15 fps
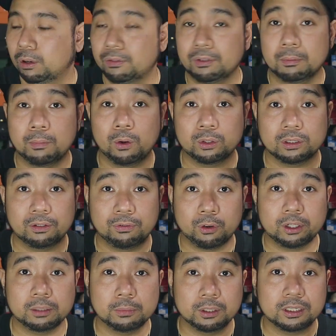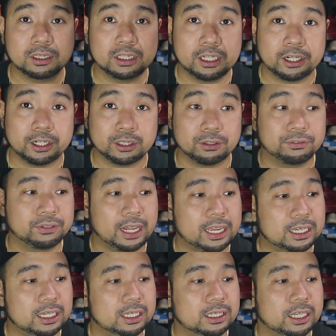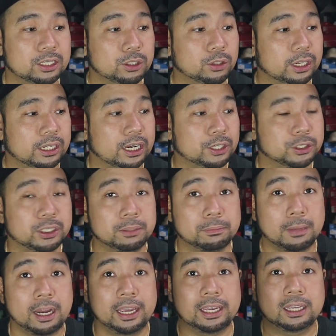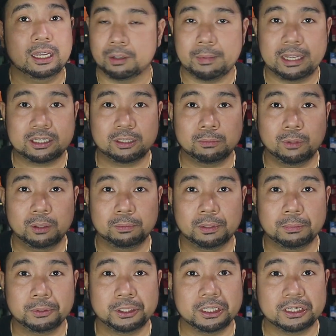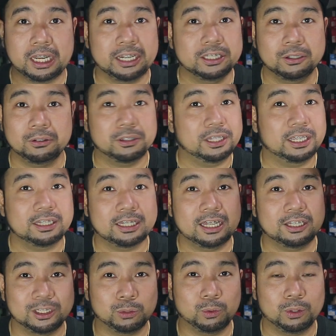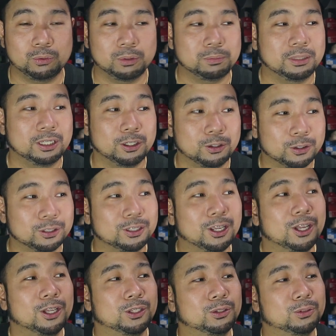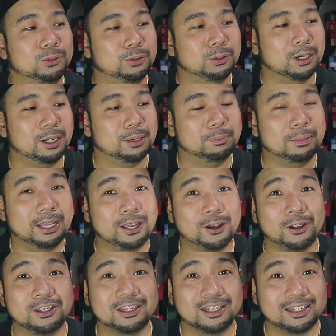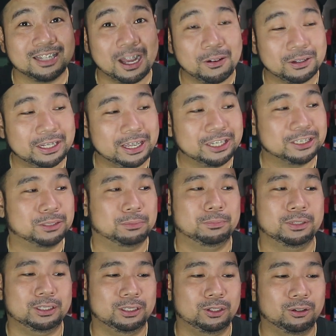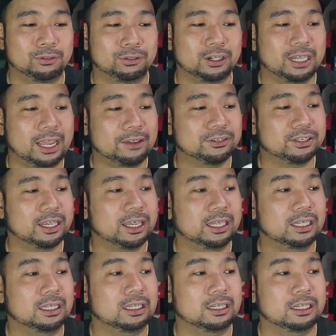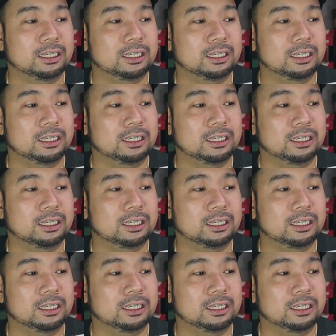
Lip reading: one of the most affordable sneakers of Nike that you can actually buy. For basketball purposes, I don't think that this one would be good to play on nowadays, but you know, for lifestyle